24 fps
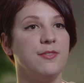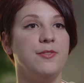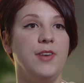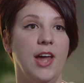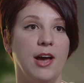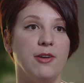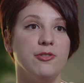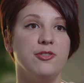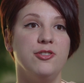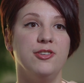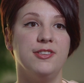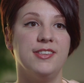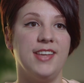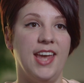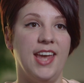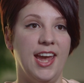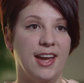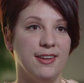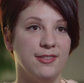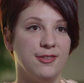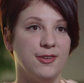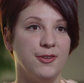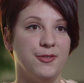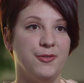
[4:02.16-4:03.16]
of now she's
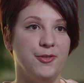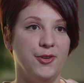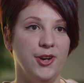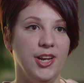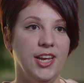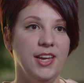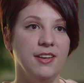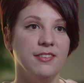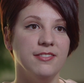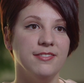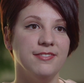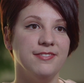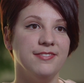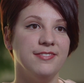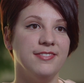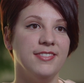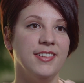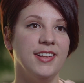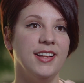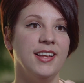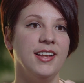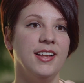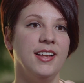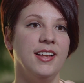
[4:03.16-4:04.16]
cancer free
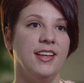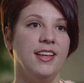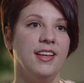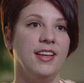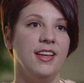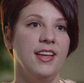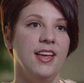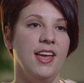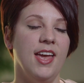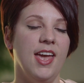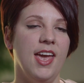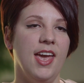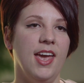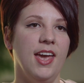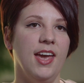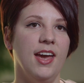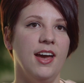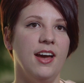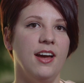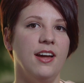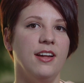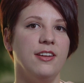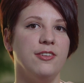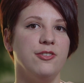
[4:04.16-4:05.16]

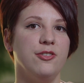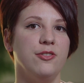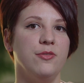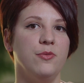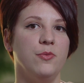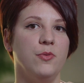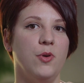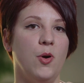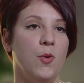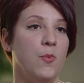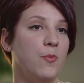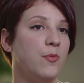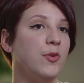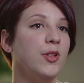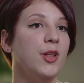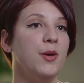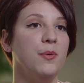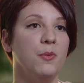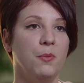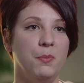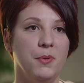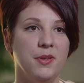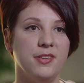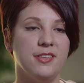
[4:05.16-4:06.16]
and hopefully
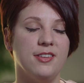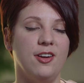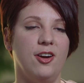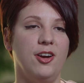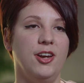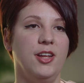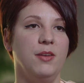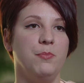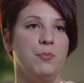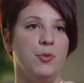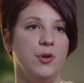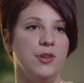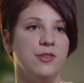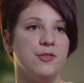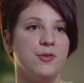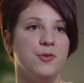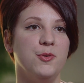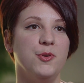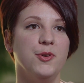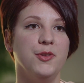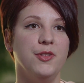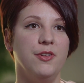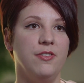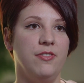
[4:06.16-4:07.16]
we'll be starting
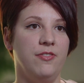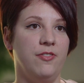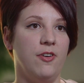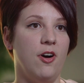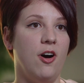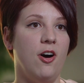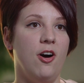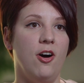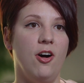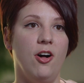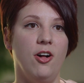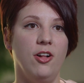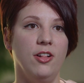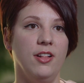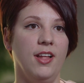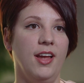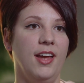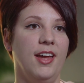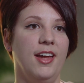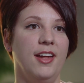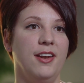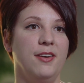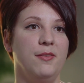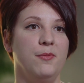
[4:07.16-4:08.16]
preschool in the fall
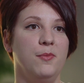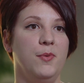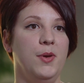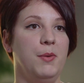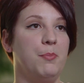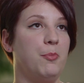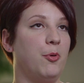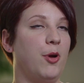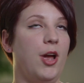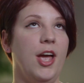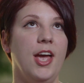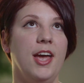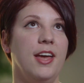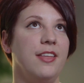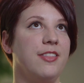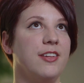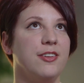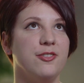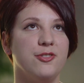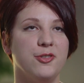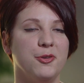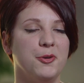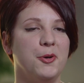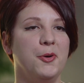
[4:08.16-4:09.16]
and we pray
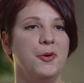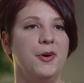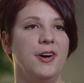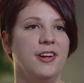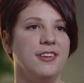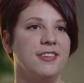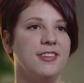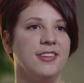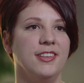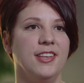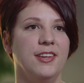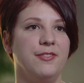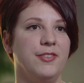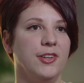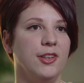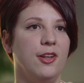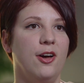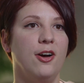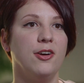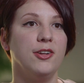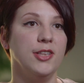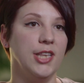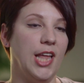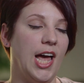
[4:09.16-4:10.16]
that she'll go on to live a
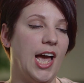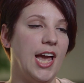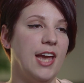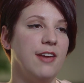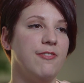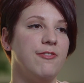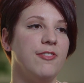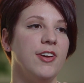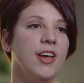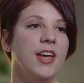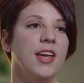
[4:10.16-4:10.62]
long life.